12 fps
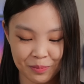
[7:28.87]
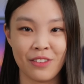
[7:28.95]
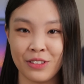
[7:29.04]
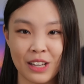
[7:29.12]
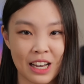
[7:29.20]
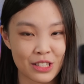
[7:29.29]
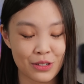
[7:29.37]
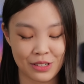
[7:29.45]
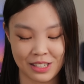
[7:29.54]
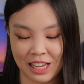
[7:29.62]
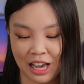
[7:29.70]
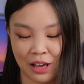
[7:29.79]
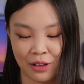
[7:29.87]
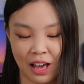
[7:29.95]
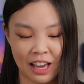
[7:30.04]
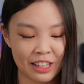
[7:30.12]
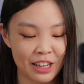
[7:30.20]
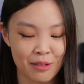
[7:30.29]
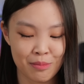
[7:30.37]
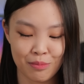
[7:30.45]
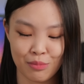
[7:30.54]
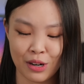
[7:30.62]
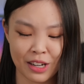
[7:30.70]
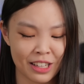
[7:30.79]
If you guys couldn't tell, I am
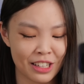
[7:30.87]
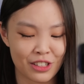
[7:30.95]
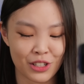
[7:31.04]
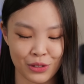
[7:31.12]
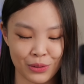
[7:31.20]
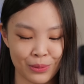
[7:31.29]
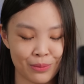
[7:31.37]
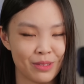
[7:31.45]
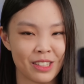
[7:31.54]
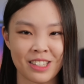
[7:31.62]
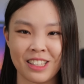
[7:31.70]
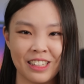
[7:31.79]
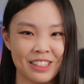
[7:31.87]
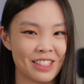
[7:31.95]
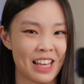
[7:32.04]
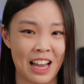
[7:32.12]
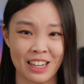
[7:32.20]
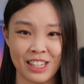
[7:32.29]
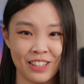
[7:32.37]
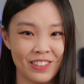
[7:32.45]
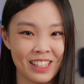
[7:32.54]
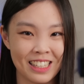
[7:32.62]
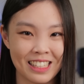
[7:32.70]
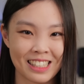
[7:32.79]
pretty into the sun's
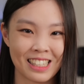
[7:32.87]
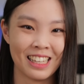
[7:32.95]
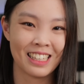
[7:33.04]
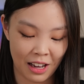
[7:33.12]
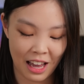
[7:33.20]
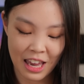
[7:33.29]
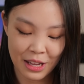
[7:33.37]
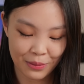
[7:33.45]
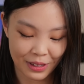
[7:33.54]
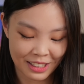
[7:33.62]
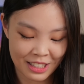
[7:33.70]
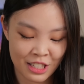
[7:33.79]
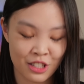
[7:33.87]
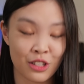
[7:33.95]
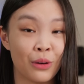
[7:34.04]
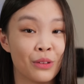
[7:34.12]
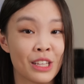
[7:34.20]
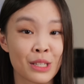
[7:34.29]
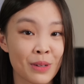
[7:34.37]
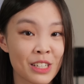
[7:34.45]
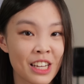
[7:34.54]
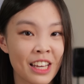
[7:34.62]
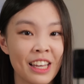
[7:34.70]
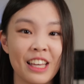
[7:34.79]
activities. But anyways, so this
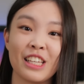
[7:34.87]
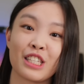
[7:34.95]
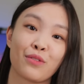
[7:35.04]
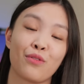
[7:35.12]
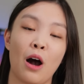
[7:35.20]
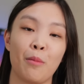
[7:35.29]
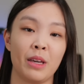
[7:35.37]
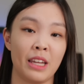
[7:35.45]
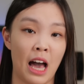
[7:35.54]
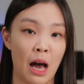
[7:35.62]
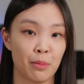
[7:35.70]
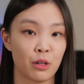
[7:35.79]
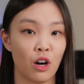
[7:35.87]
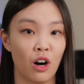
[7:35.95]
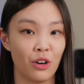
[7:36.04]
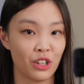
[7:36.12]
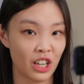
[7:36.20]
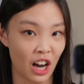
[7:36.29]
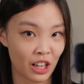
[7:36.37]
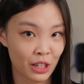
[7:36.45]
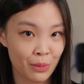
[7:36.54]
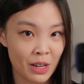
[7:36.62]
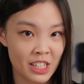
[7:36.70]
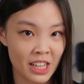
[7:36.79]
widget is from an app called
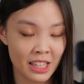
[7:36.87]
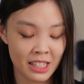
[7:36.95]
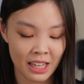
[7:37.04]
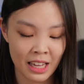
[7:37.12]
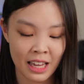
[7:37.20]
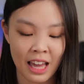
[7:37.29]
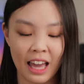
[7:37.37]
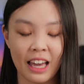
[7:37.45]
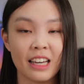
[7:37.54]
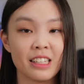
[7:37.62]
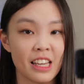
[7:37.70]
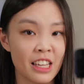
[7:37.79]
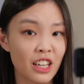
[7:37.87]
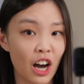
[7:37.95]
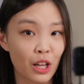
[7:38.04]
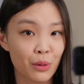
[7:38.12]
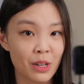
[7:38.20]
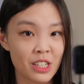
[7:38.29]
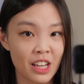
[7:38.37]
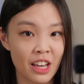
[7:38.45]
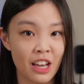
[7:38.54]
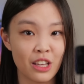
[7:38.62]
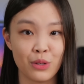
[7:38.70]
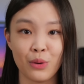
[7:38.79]
Color Widget. And in Color
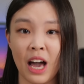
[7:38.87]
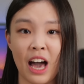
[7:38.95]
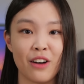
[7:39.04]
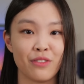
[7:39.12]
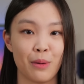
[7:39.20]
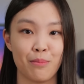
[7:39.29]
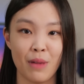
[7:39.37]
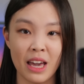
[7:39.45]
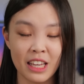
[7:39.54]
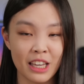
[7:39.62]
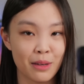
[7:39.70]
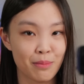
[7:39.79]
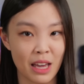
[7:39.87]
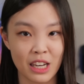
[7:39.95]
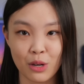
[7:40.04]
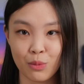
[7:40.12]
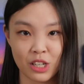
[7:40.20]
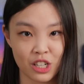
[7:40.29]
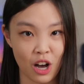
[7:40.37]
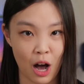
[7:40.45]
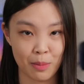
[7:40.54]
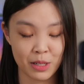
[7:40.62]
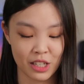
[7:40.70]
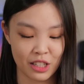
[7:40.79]
Widget, you have many widget
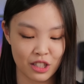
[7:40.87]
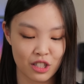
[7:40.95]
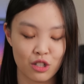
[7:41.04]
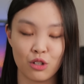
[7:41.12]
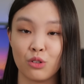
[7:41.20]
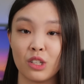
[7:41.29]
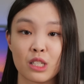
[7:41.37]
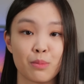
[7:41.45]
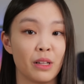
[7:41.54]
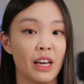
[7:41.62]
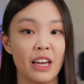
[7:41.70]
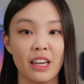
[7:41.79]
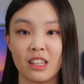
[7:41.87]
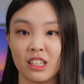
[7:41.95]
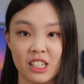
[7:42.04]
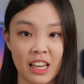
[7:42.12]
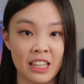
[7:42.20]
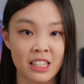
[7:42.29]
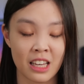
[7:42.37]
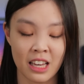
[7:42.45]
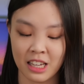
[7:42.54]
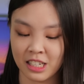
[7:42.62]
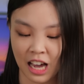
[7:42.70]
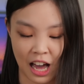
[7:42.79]
options to display the date,
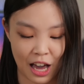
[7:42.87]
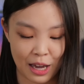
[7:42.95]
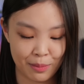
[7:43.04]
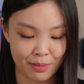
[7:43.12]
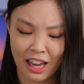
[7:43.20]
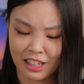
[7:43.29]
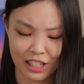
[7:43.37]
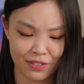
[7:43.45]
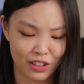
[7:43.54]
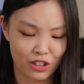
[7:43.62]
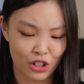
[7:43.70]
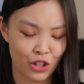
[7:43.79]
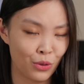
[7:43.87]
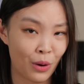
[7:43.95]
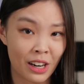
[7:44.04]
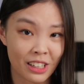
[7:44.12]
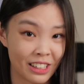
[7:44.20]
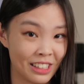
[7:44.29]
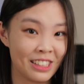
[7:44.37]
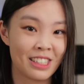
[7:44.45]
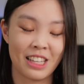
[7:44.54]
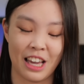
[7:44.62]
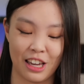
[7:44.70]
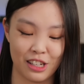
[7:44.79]
time, and even QR
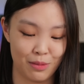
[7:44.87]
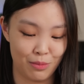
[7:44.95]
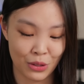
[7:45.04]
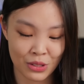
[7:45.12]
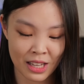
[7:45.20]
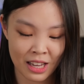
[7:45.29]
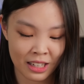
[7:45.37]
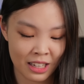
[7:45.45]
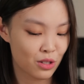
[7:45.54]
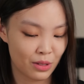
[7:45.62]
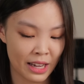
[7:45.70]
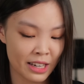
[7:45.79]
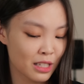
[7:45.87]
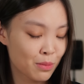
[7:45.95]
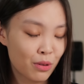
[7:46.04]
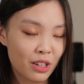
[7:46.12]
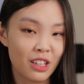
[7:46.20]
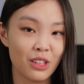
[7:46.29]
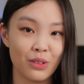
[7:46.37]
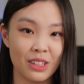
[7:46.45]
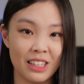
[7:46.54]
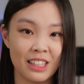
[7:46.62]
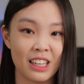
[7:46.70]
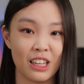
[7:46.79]
links and music. So that is pretty
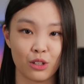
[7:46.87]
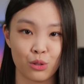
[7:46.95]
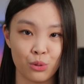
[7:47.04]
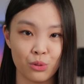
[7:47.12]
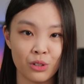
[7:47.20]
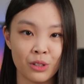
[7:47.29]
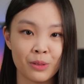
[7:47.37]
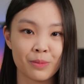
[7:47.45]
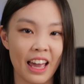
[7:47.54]
unique and cool.